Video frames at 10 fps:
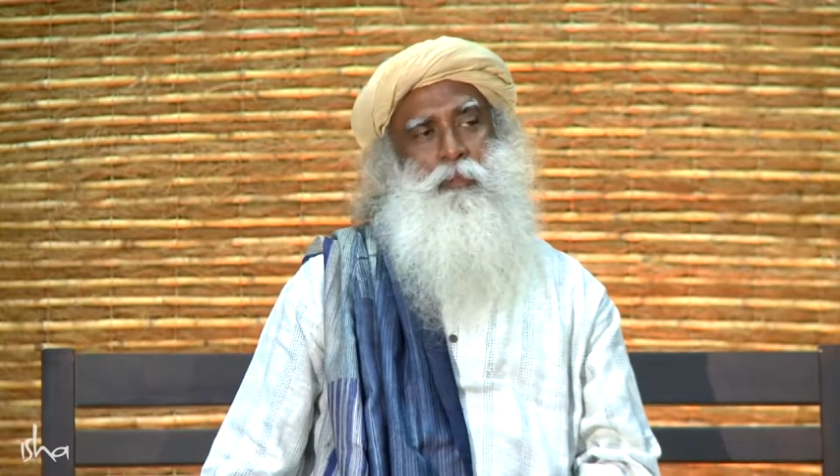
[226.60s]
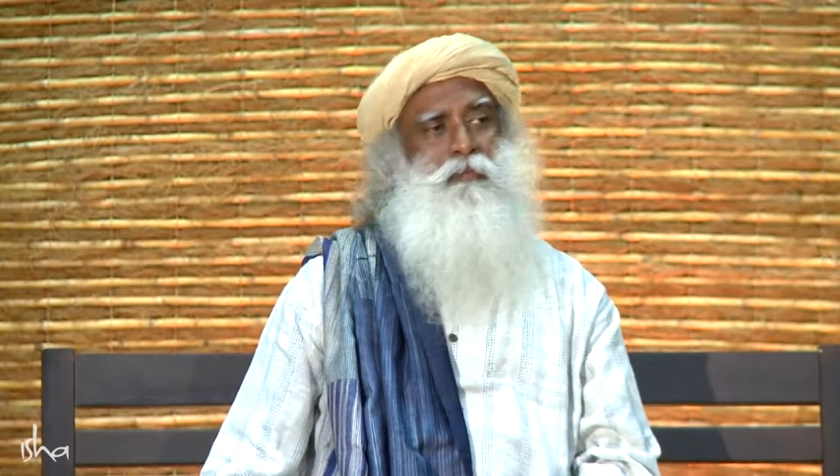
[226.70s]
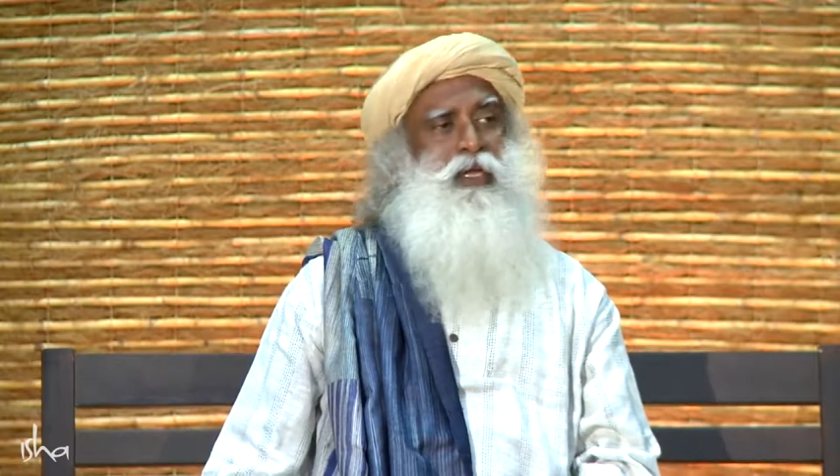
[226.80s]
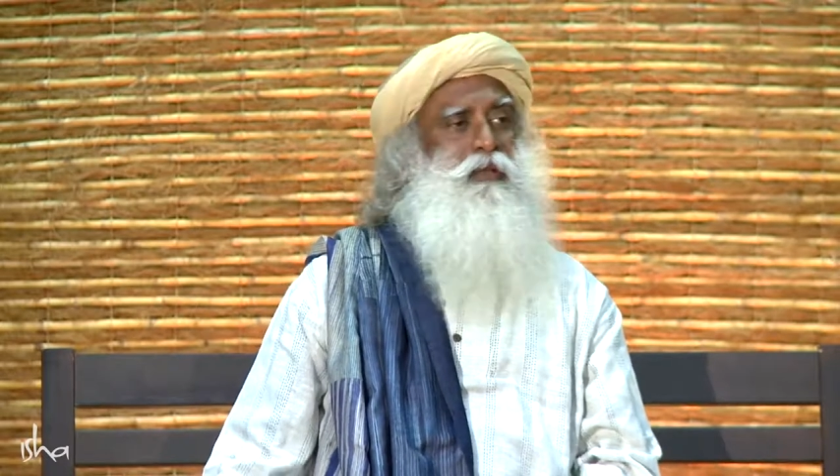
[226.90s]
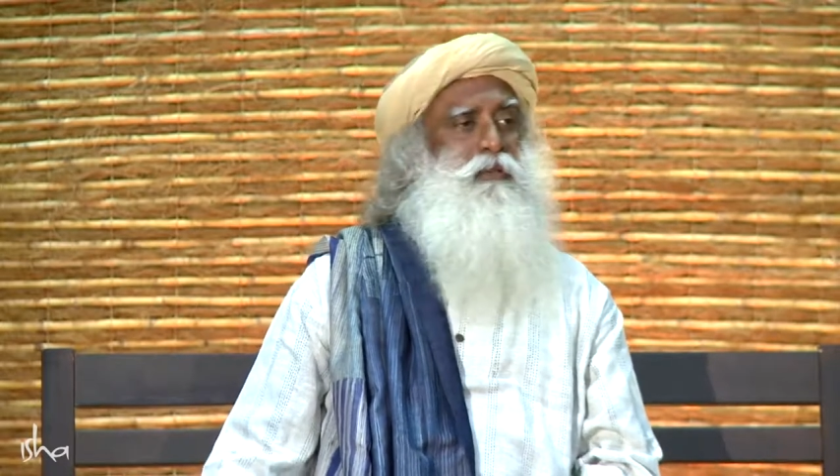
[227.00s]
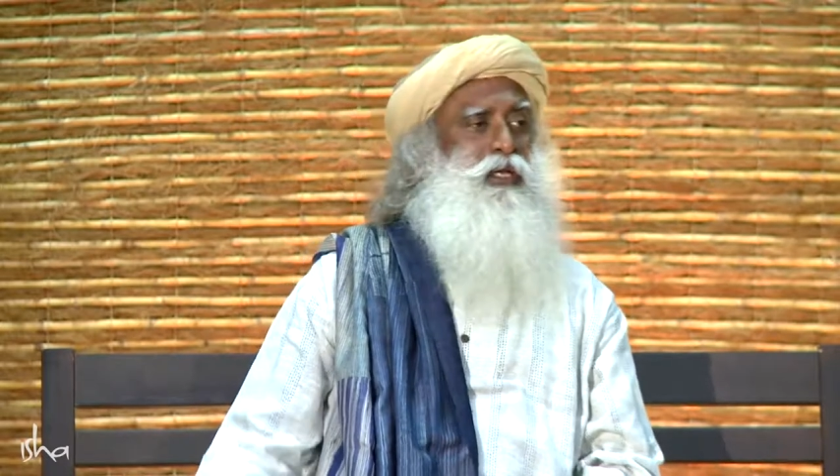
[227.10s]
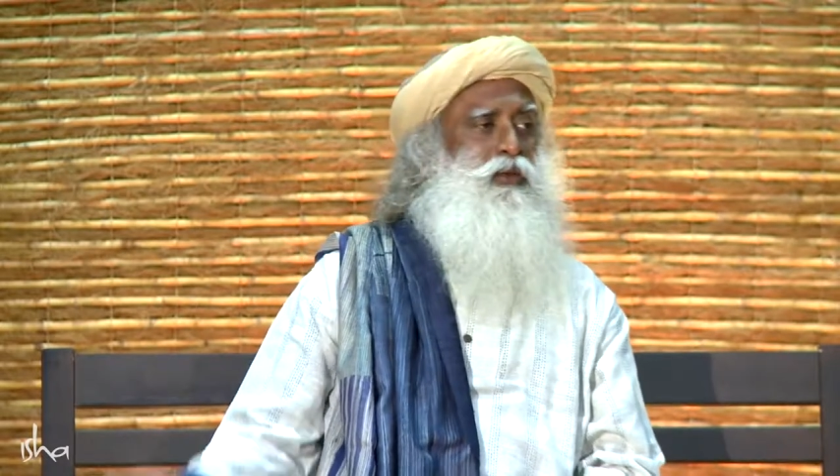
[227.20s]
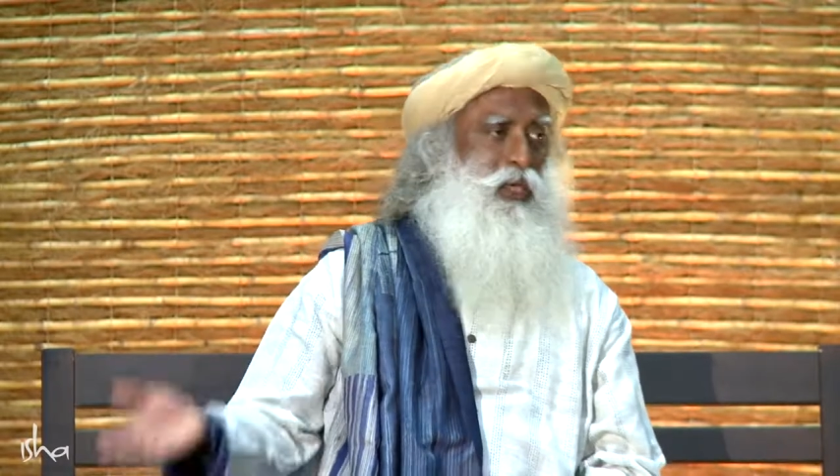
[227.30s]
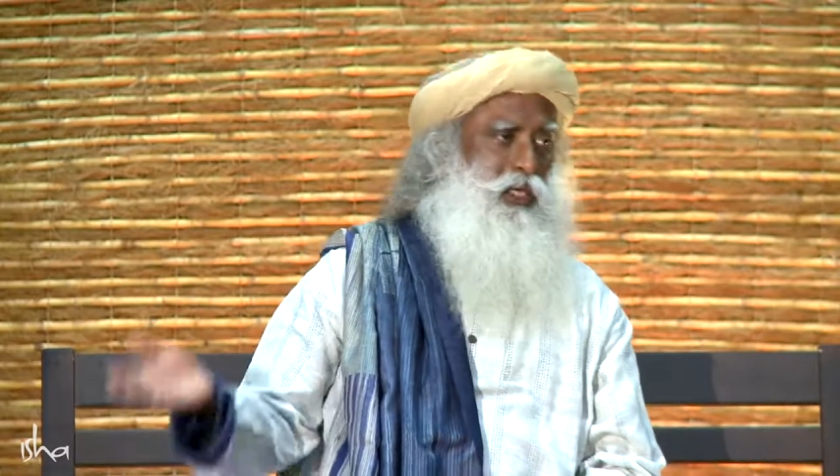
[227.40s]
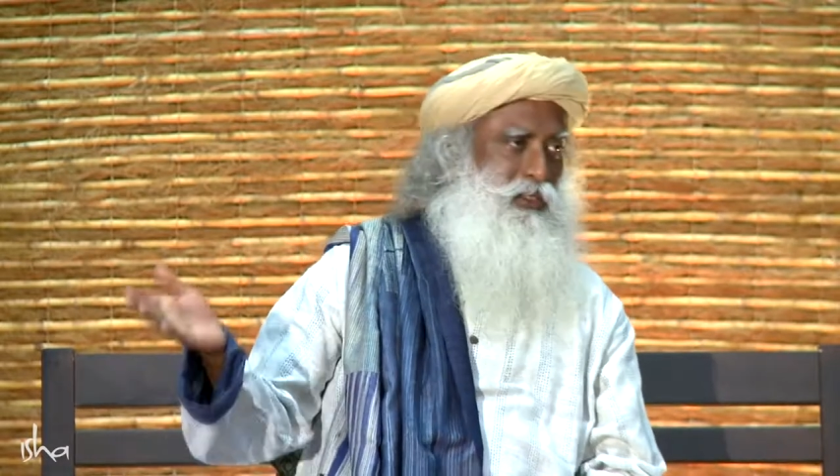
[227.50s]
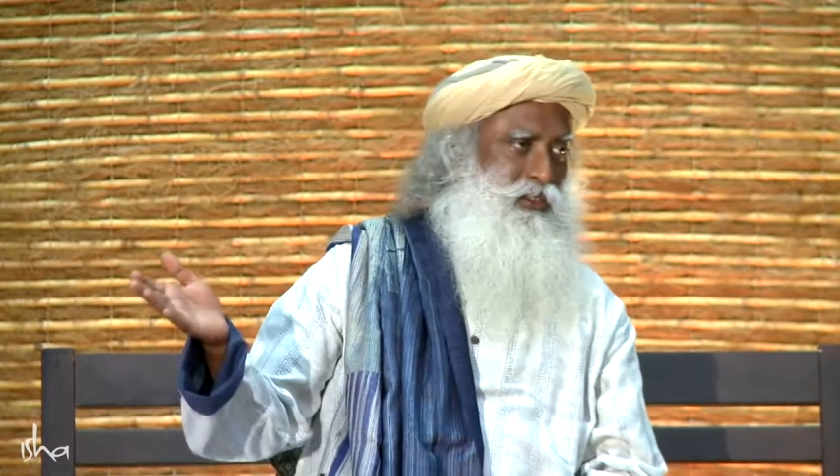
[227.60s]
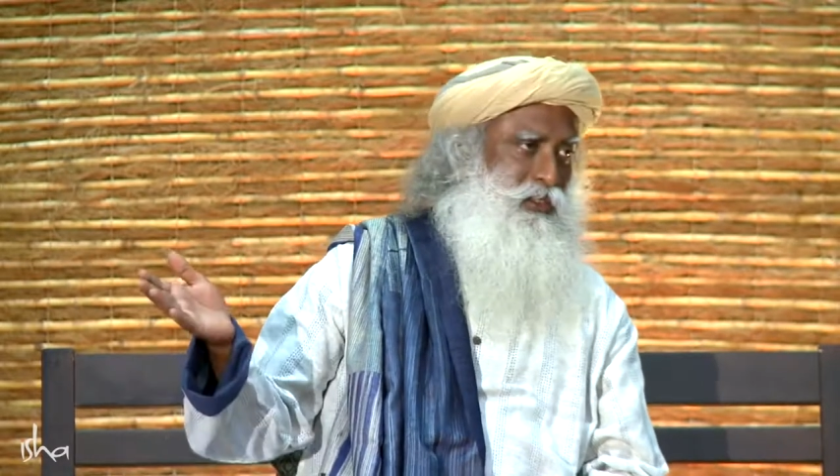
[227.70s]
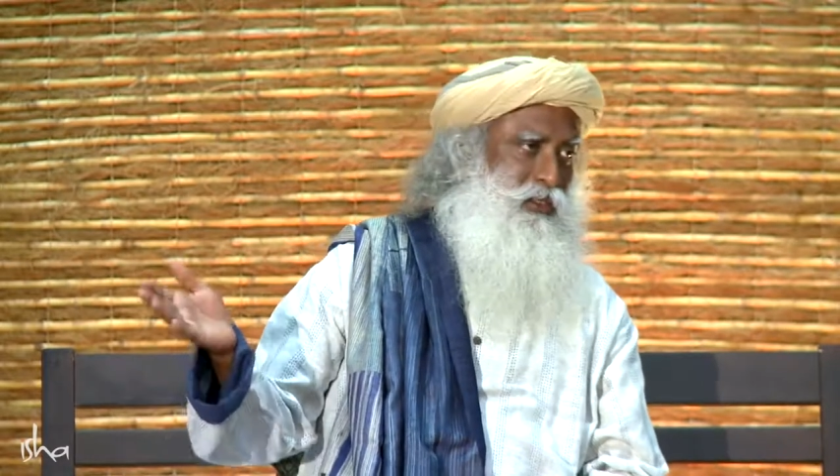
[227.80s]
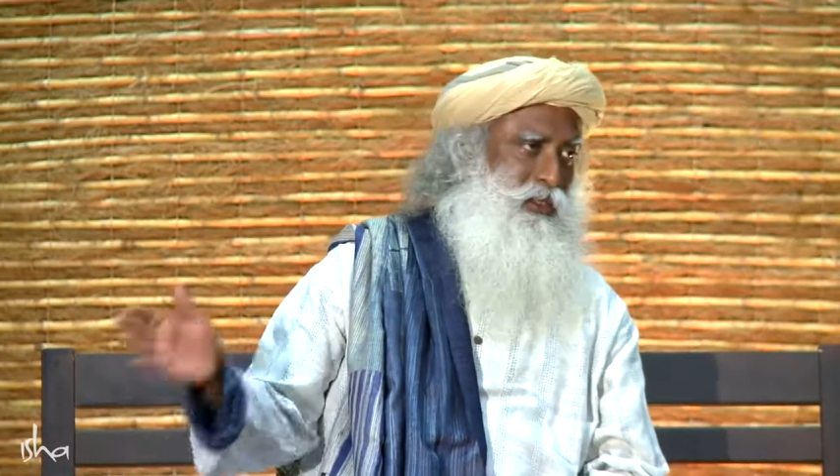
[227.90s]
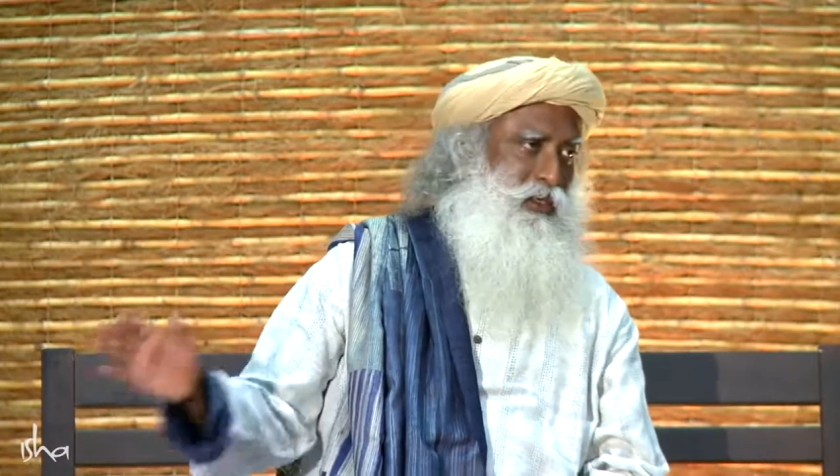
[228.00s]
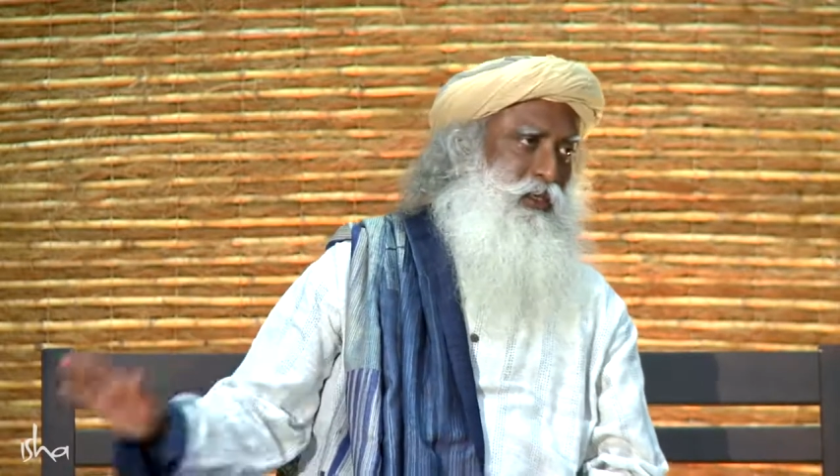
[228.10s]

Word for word: many, many ways,